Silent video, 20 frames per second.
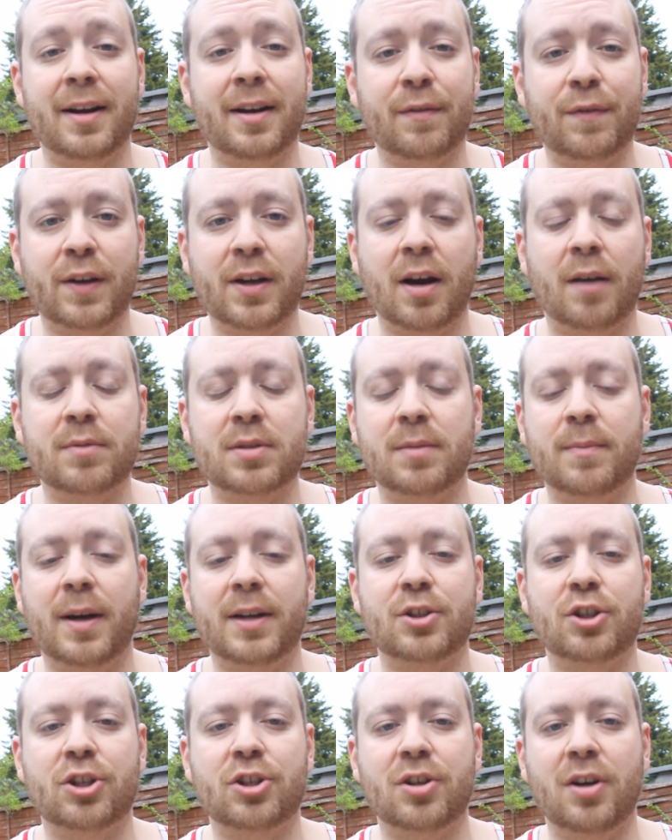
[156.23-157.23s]
And if he comes to
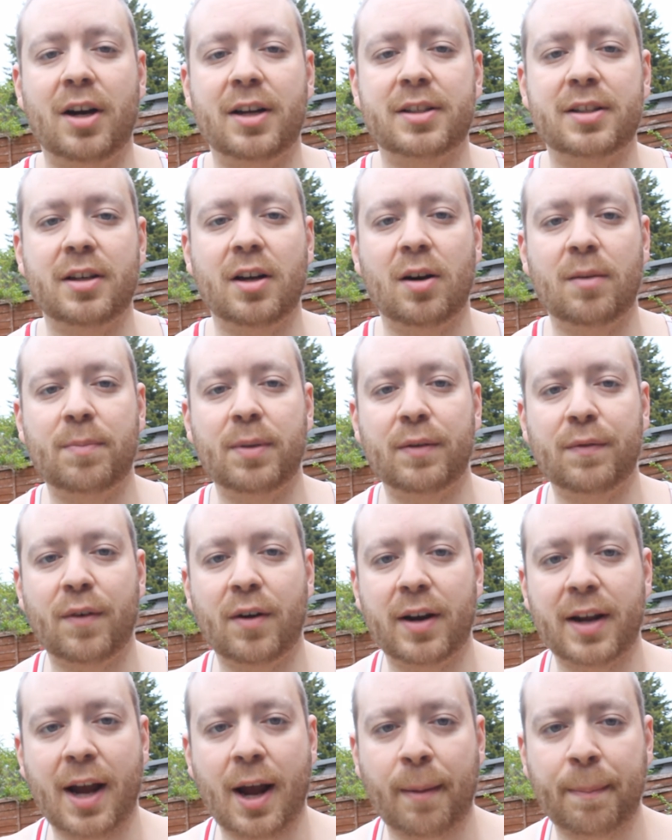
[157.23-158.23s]
Manchester United, I'll be
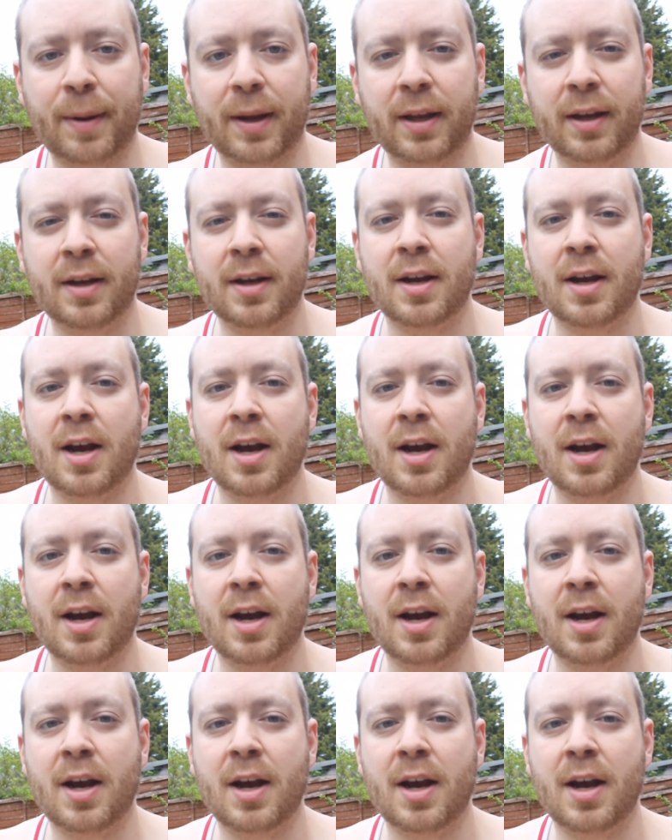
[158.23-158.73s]
very happy.